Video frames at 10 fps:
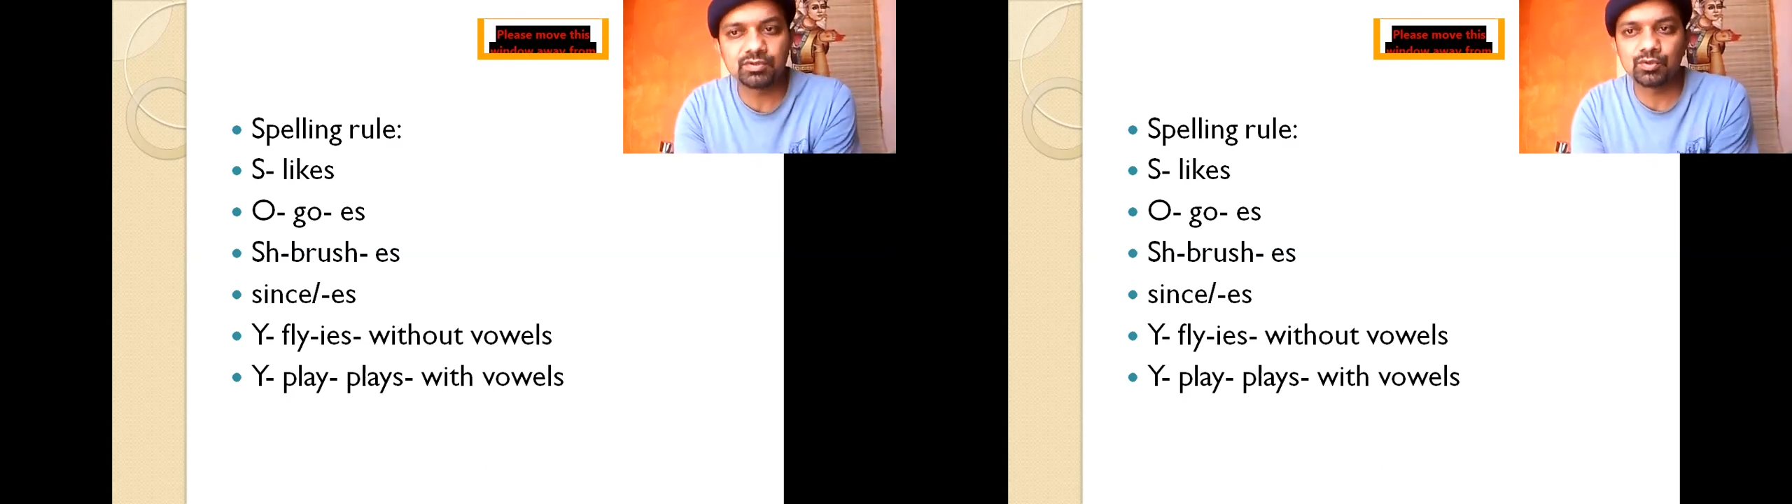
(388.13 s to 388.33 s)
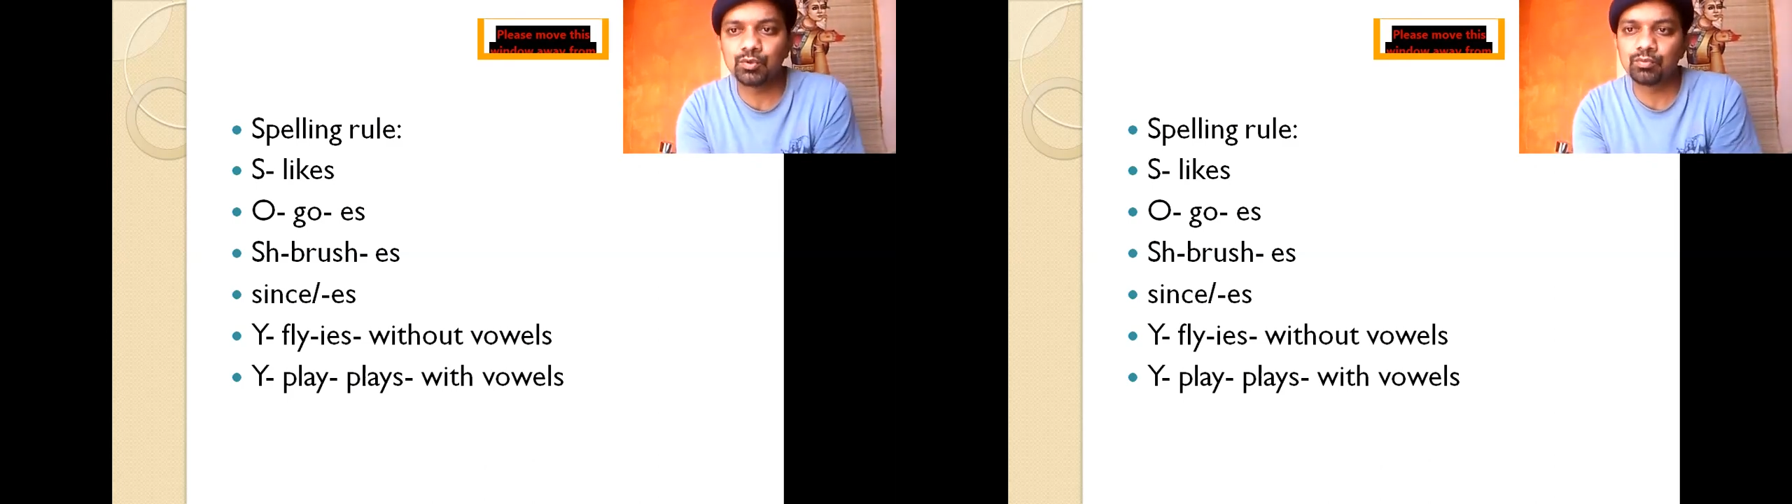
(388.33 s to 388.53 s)

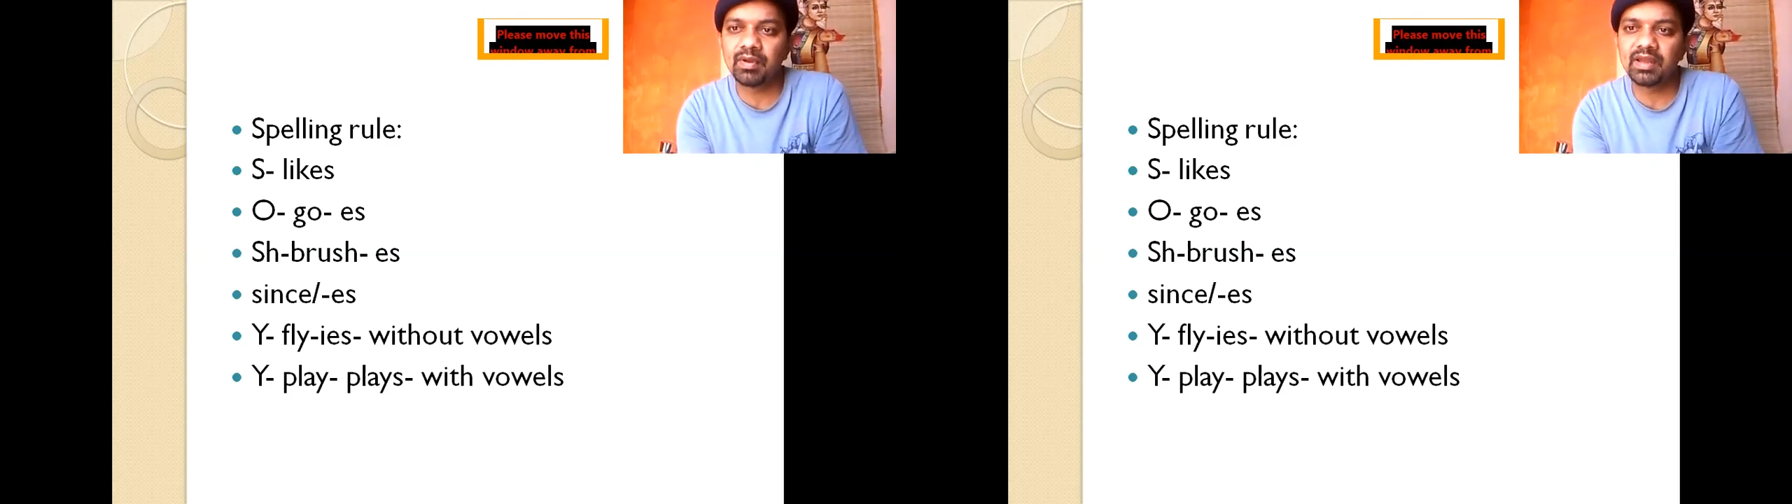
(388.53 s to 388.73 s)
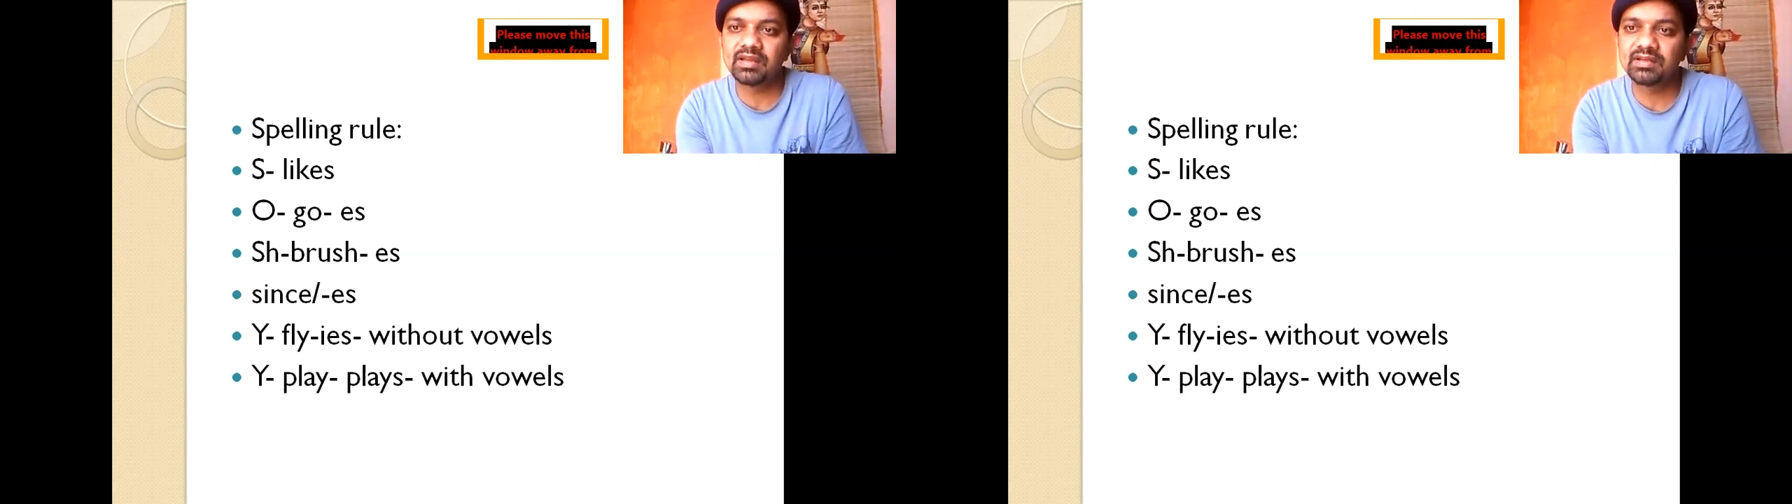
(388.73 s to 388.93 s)
to
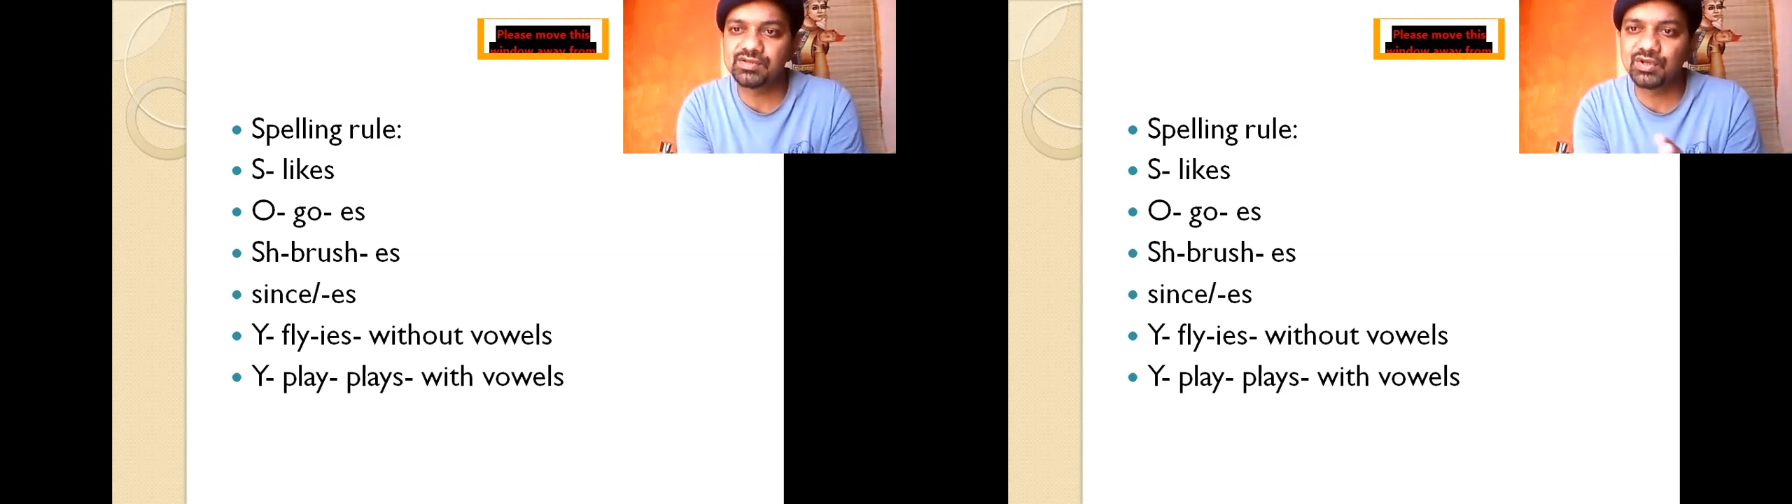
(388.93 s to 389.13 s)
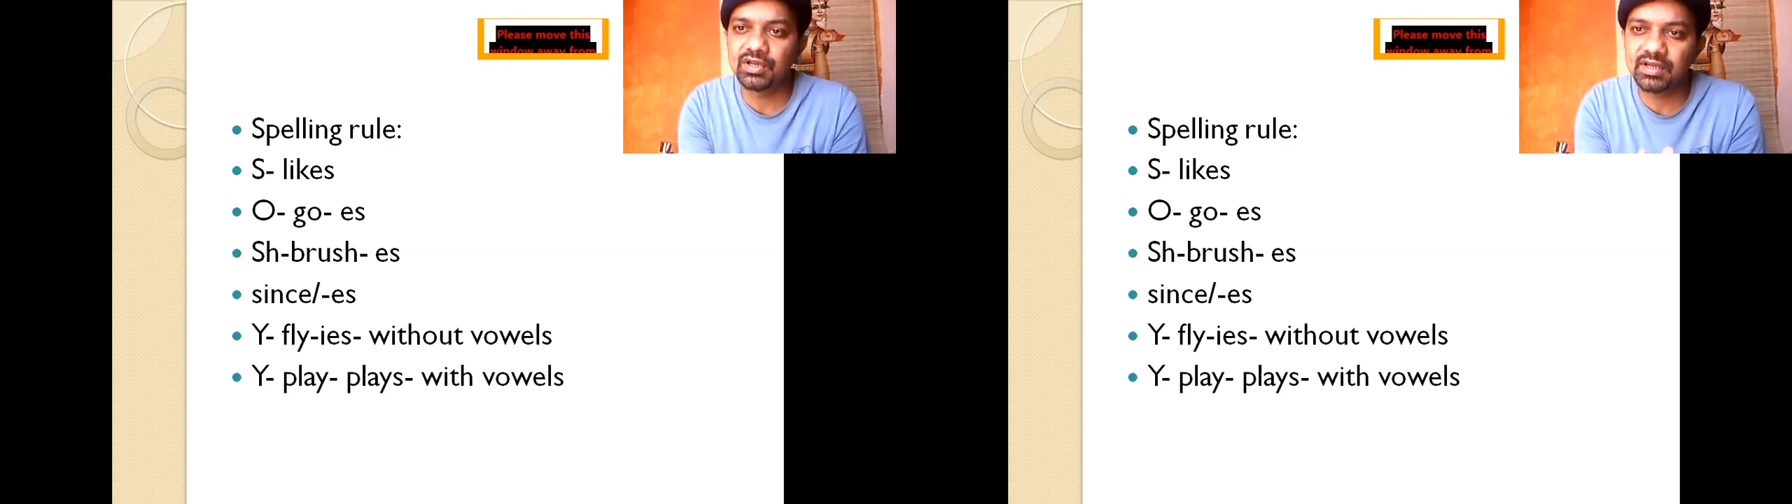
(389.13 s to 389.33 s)
make it a
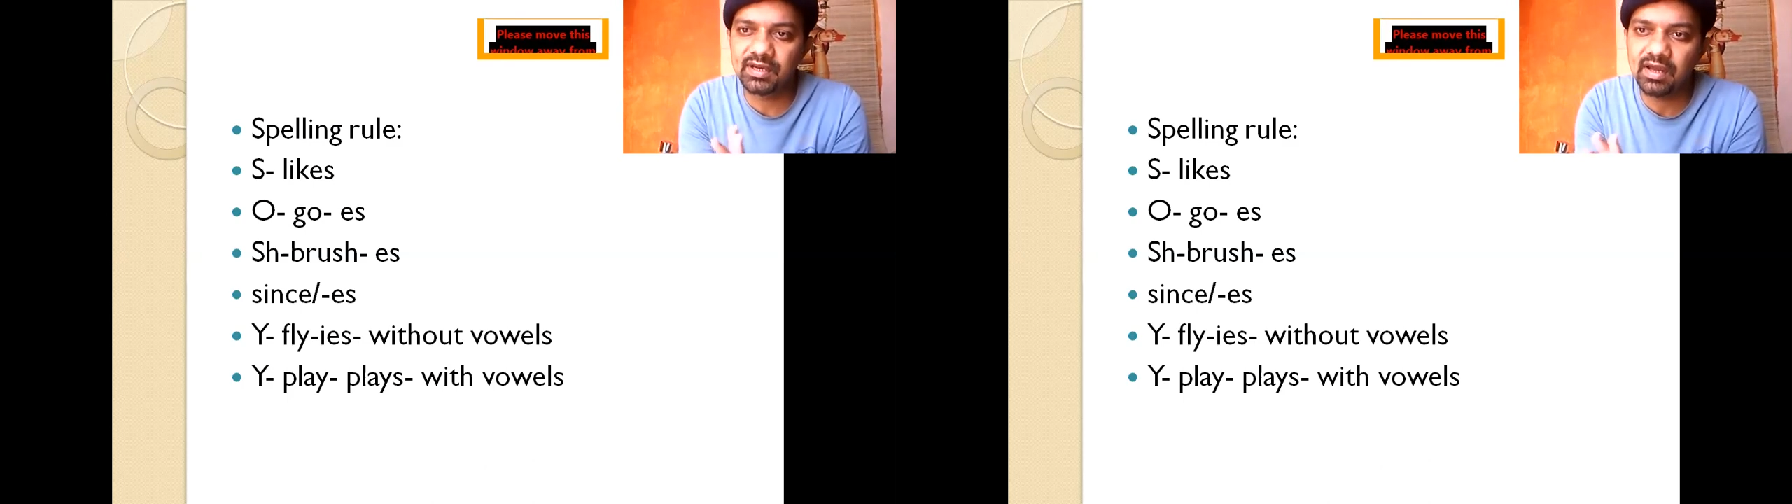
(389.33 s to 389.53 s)
singular